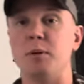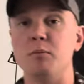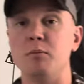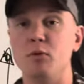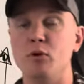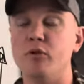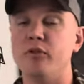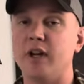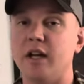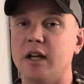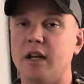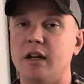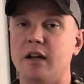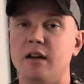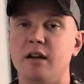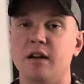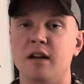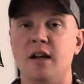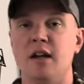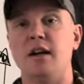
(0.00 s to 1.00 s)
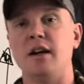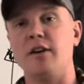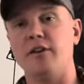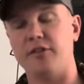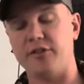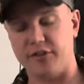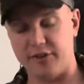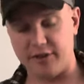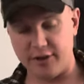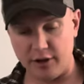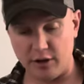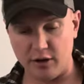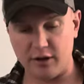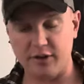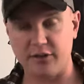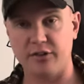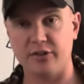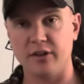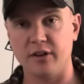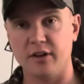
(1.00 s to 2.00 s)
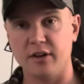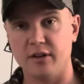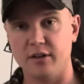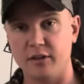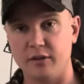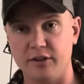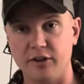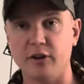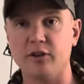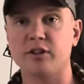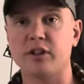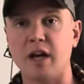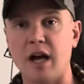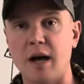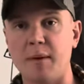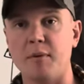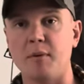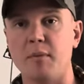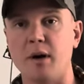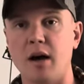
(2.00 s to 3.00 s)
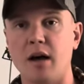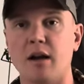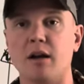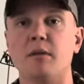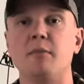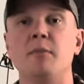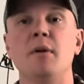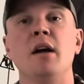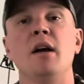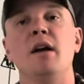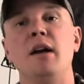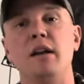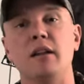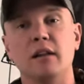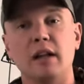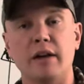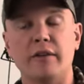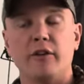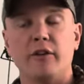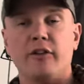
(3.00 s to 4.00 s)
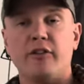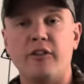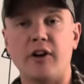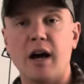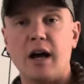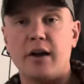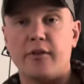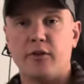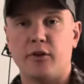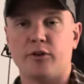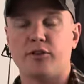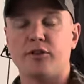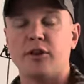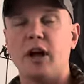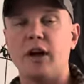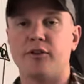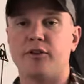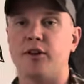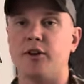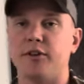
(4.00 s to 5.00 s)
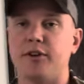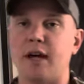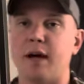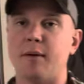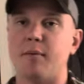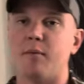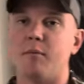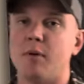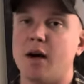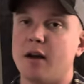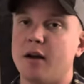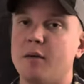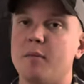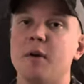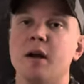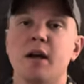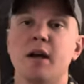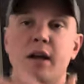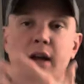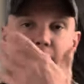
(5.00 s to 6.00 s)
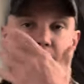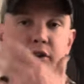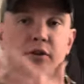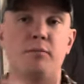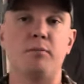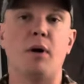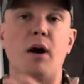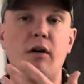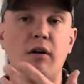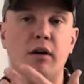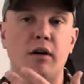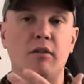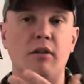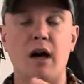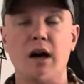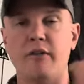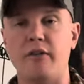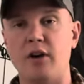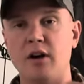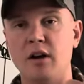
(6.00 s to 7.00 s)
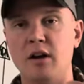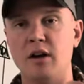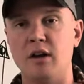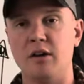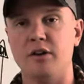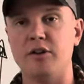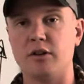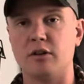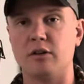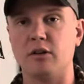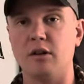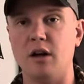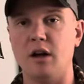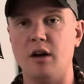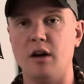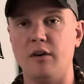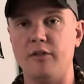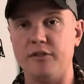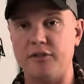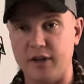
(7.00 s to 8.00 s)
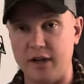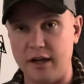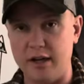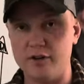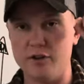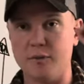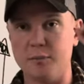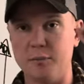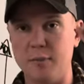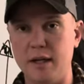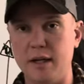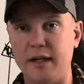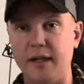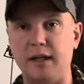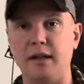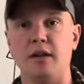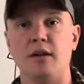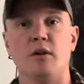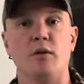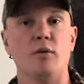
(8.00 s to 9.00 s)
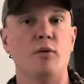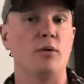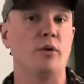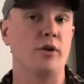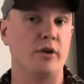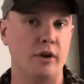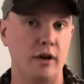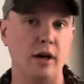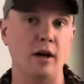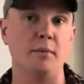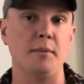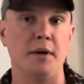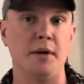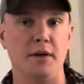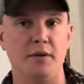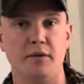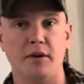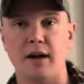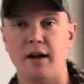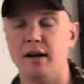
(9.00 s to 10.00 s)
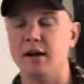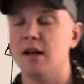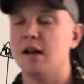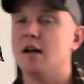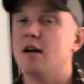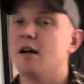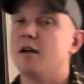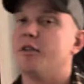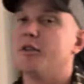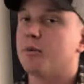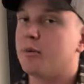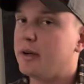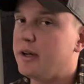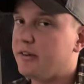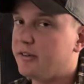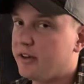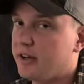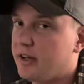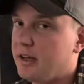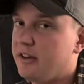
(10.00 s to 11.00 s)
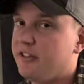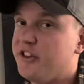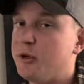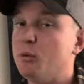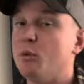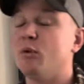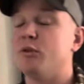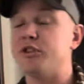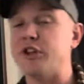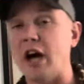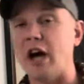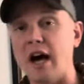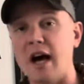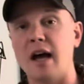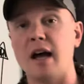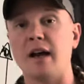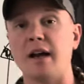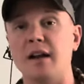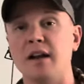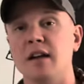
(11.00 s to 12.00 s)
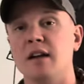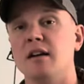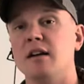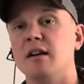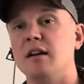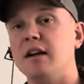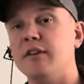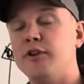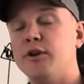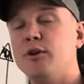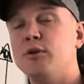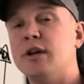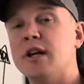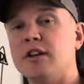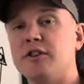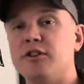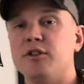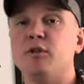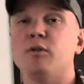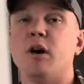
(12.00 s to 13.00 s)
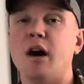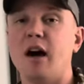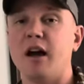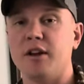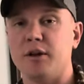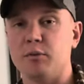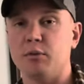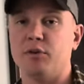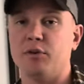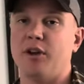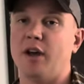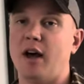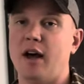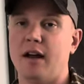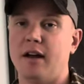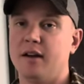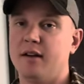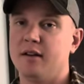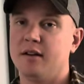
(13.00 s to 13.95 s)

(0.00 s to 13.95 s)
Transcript: moving in is silks, silk top and bottom, and level five or soft shell top and bottom, and your balaclava, your gloves, and your beanie or your helmet, right? The reason is you will die. If you get too hot, you will die.